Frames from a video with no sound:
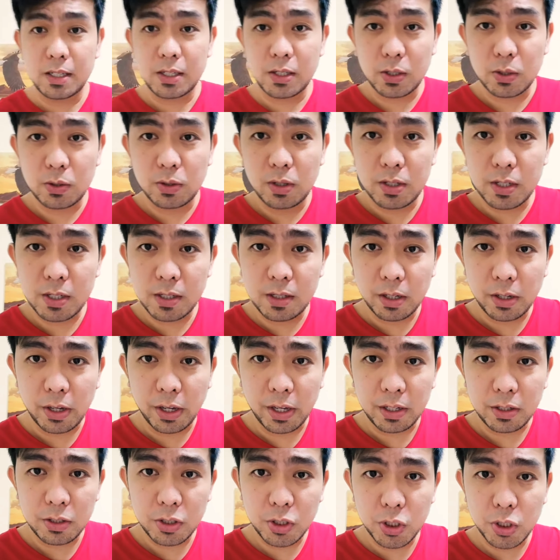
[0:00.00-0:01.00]
So this is the
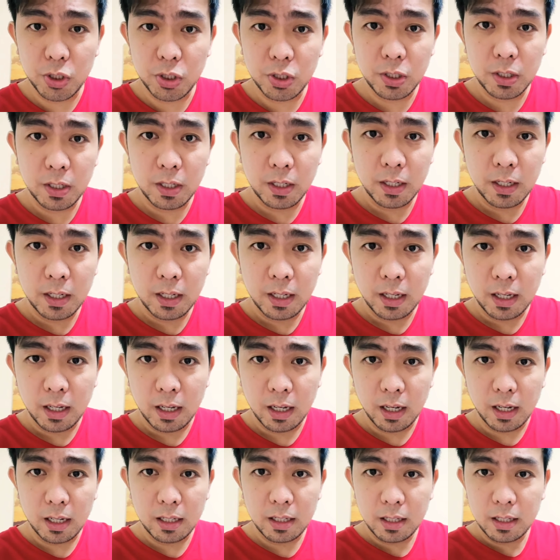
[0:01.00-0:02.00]
hinge,
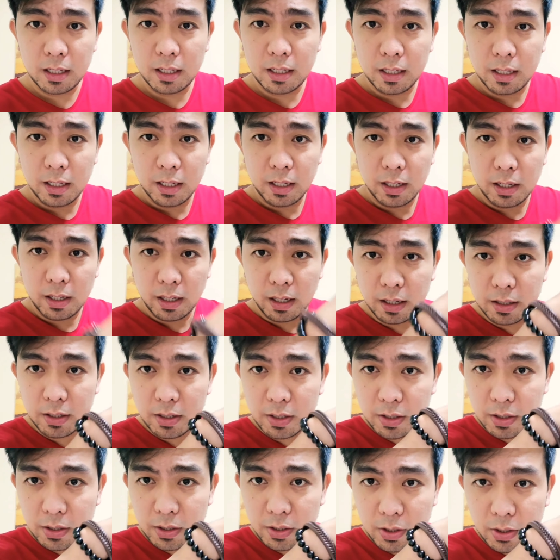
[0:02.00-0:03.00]
and
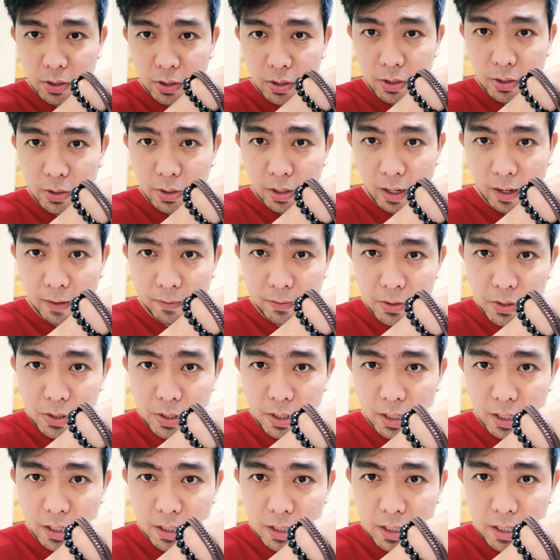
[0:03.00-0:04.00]
as you have you
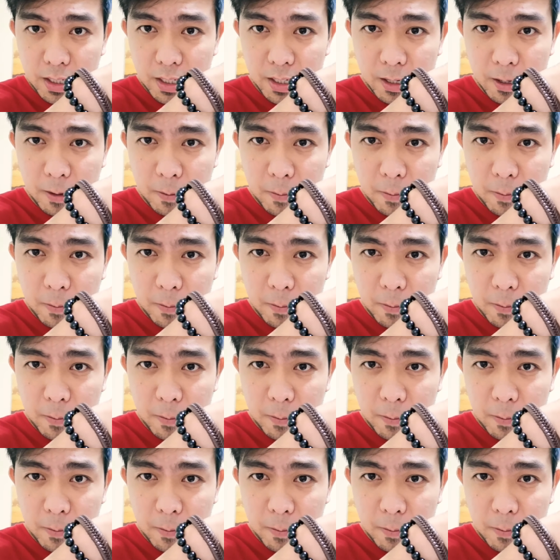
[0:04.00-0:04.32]
seen it?